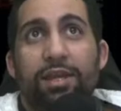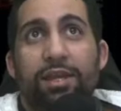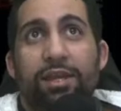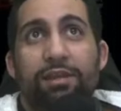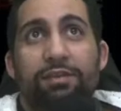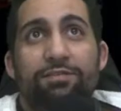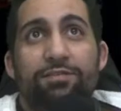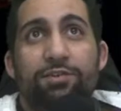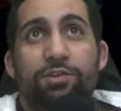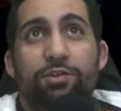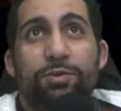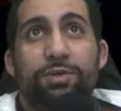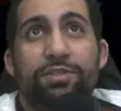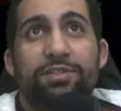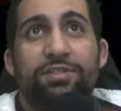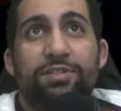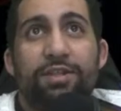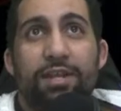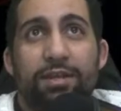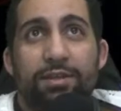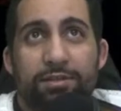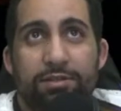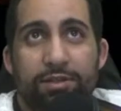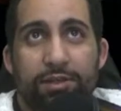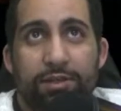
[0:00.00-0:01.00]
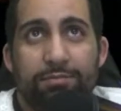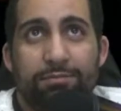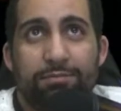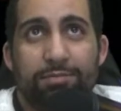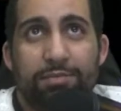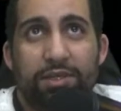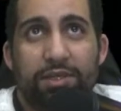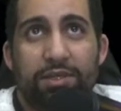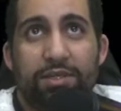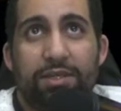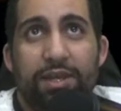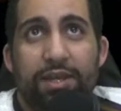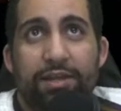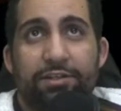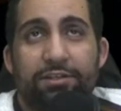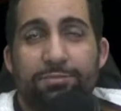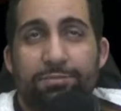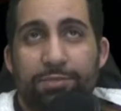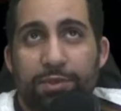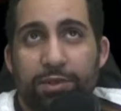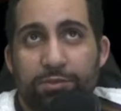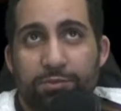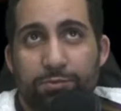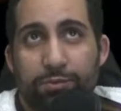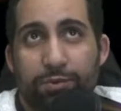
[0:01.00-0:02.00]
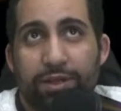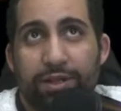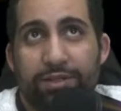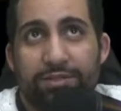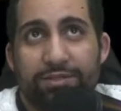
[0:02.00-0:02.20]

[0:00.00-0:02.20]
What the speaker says: If you ascend him, he gains +1